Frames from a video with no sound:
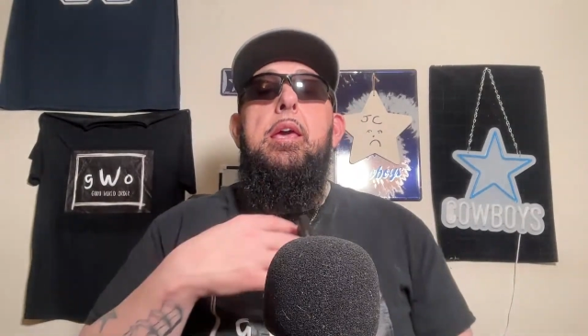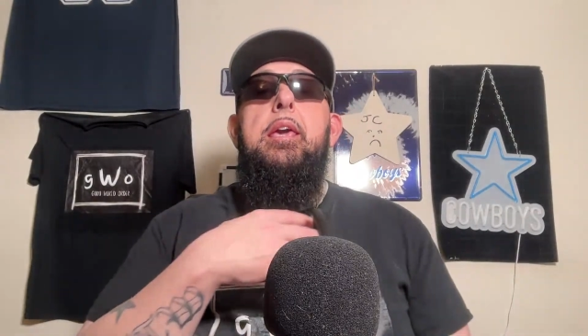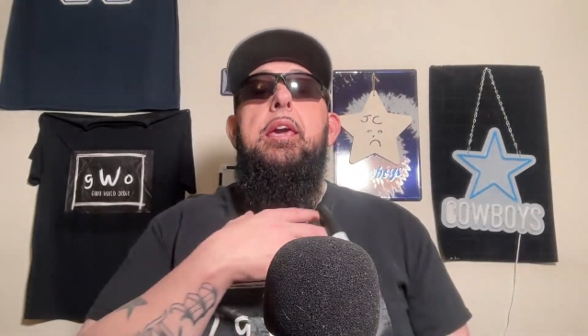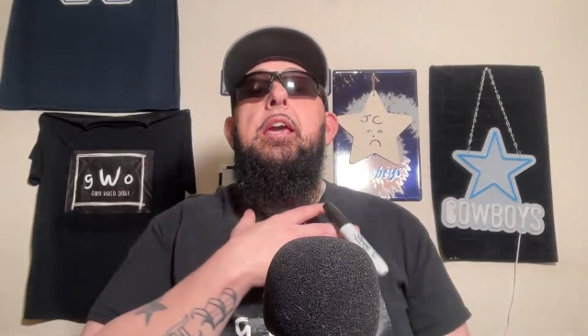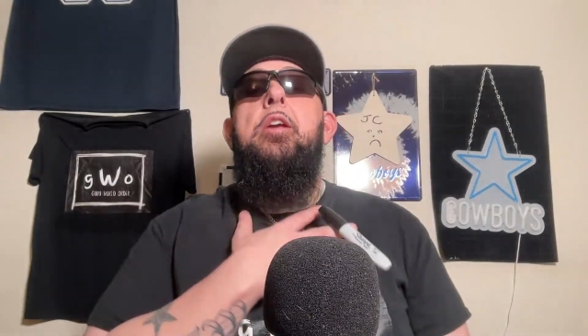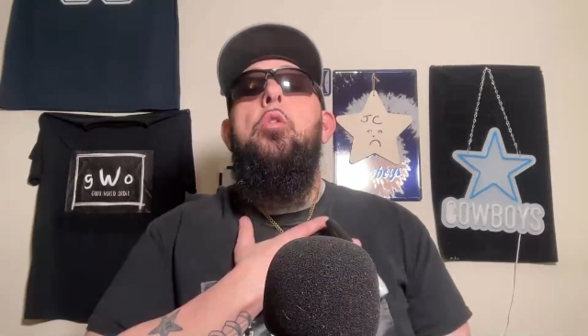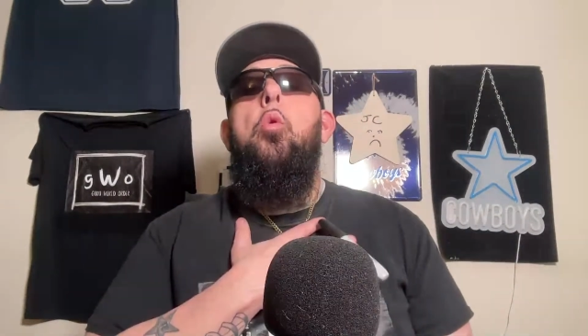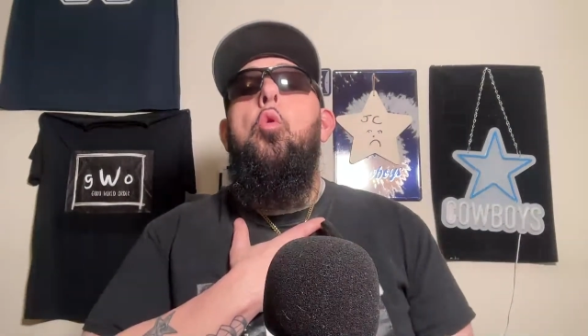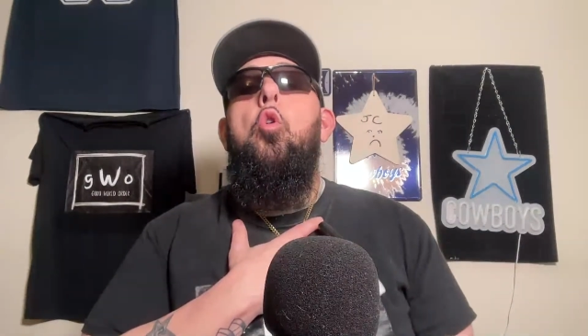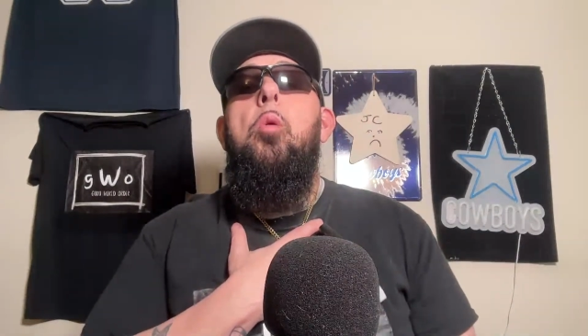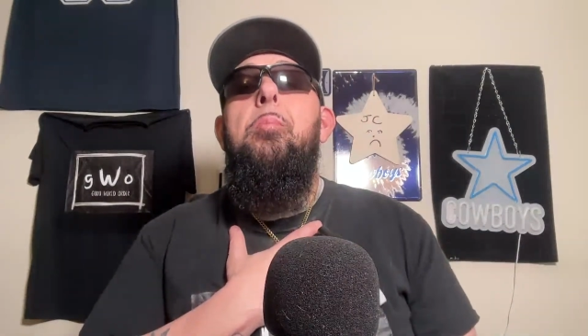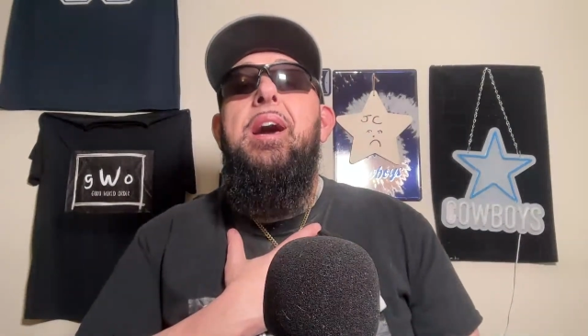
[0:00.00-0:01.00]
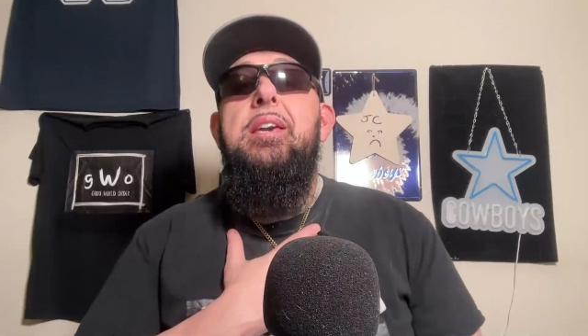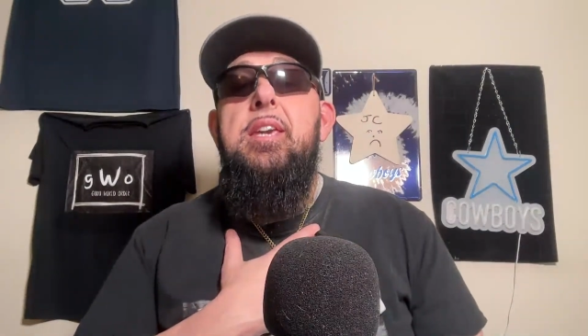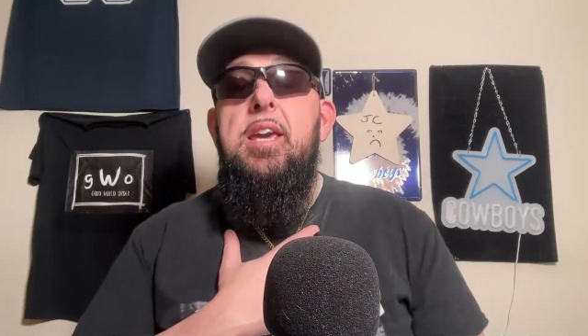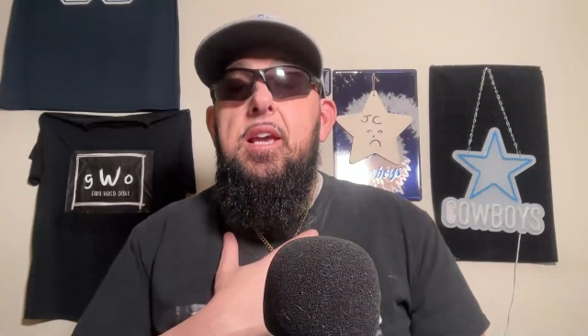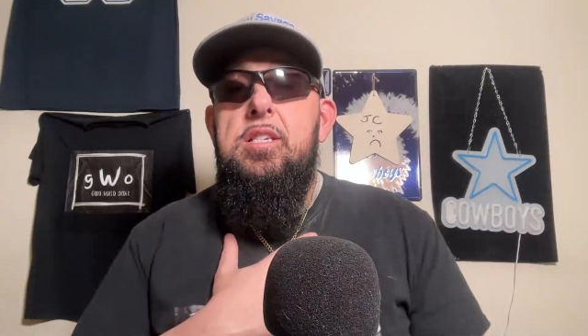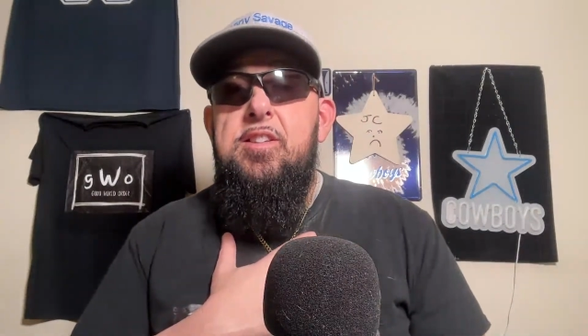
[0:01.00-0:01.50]
in all my
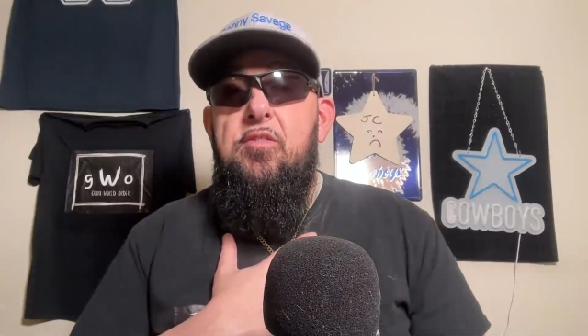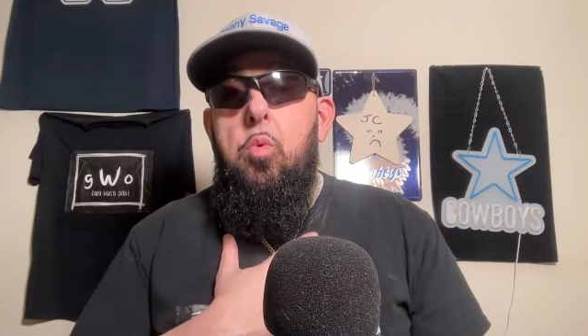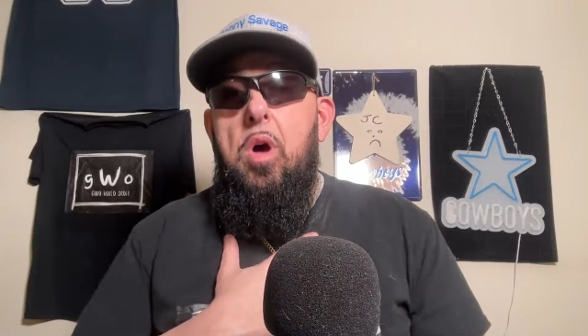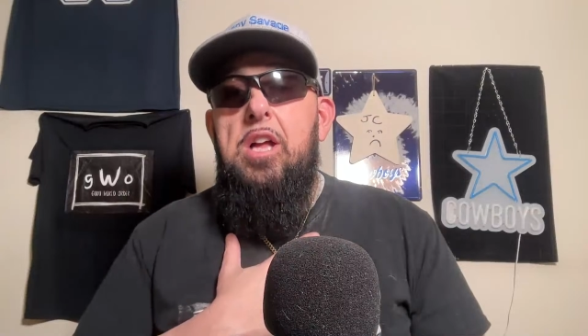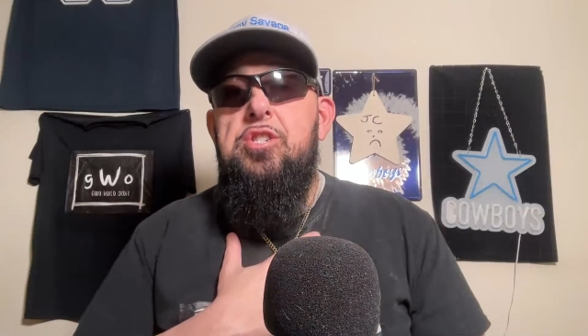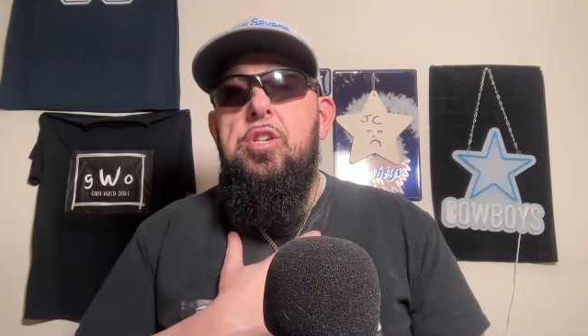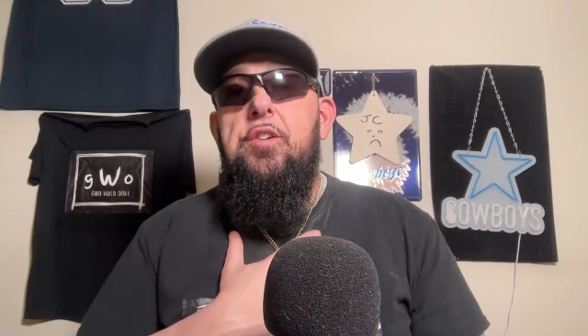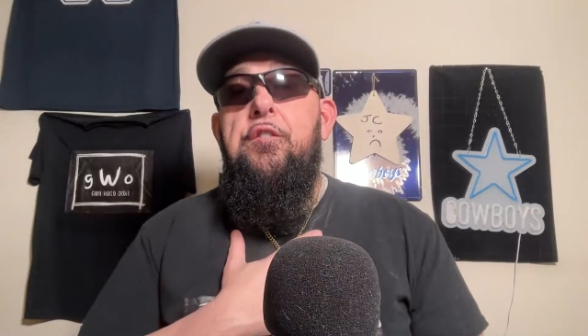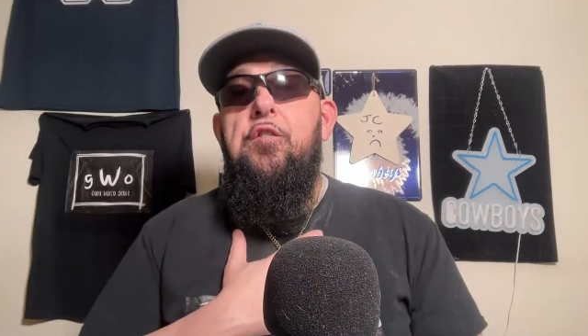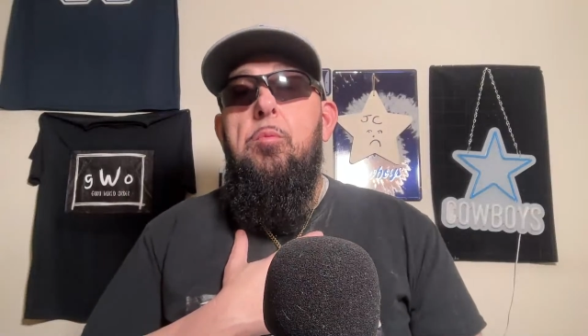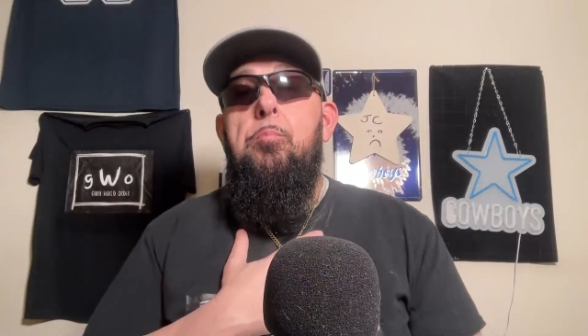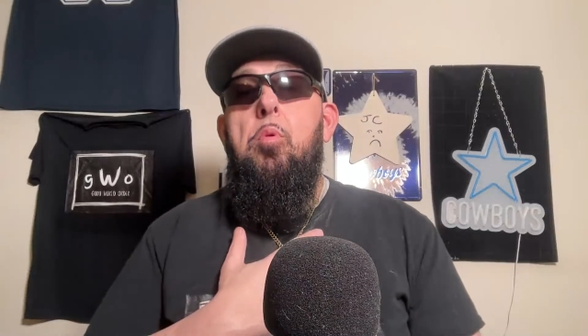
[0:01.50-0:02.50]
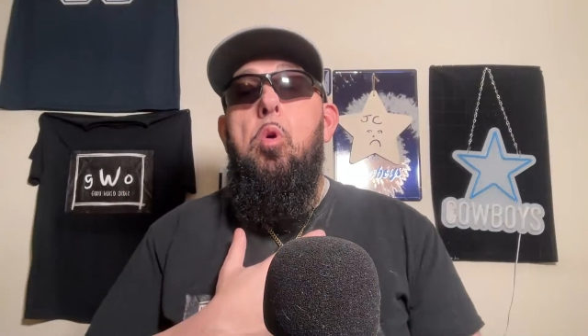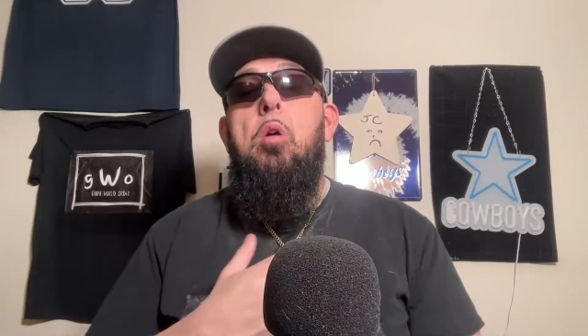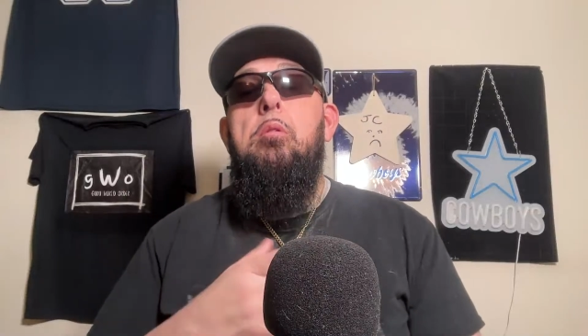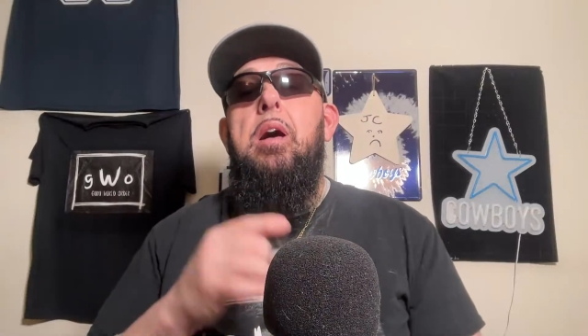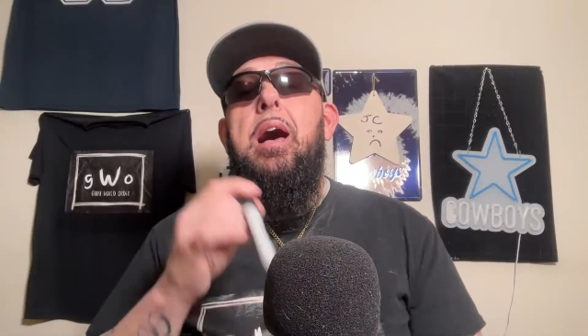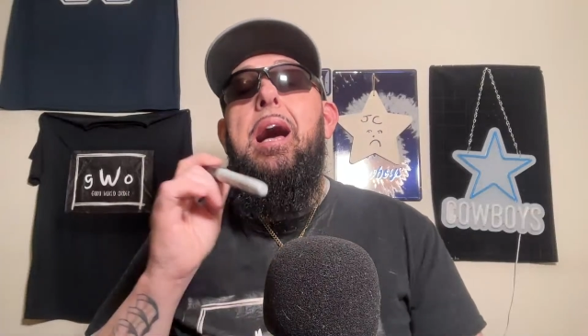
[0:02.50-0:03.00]
years of watching football,